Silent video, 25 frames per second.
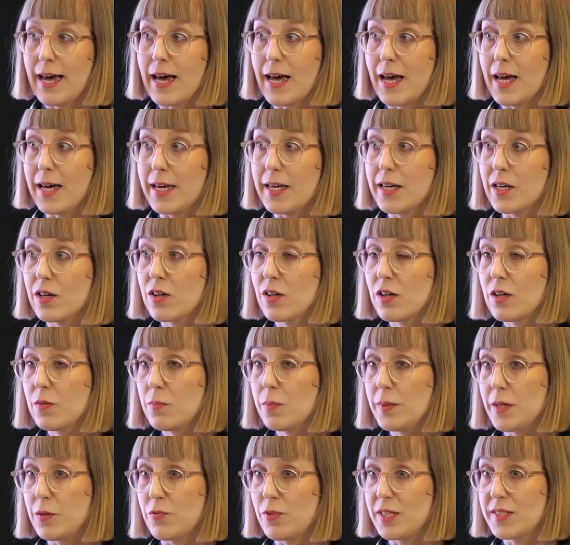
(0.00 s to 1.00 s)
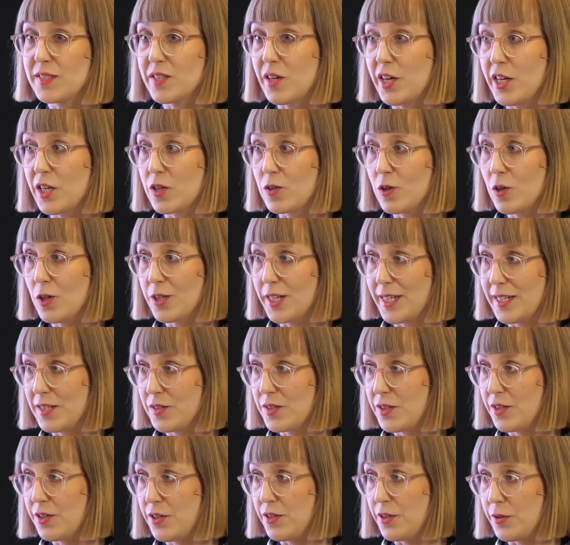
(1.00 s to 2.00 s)
it could be recycled into
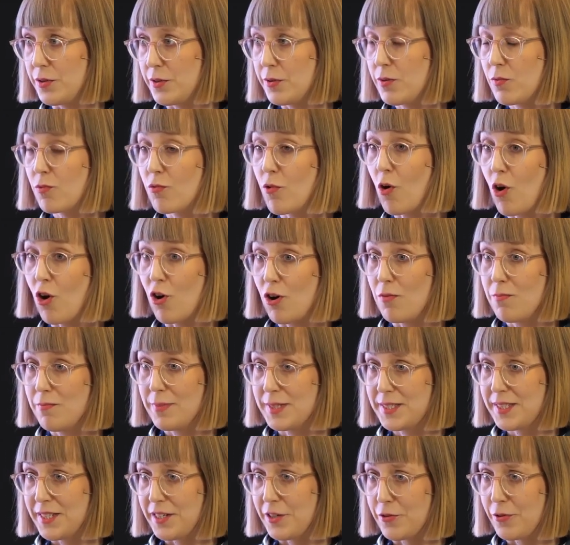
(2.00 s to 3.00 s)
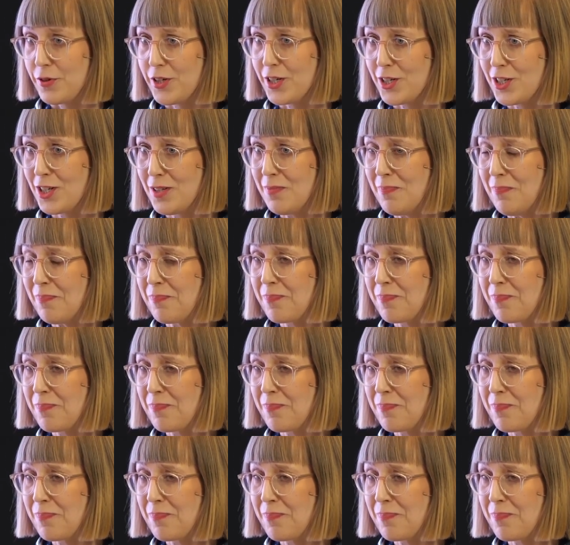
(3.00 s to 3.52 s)
new raw material.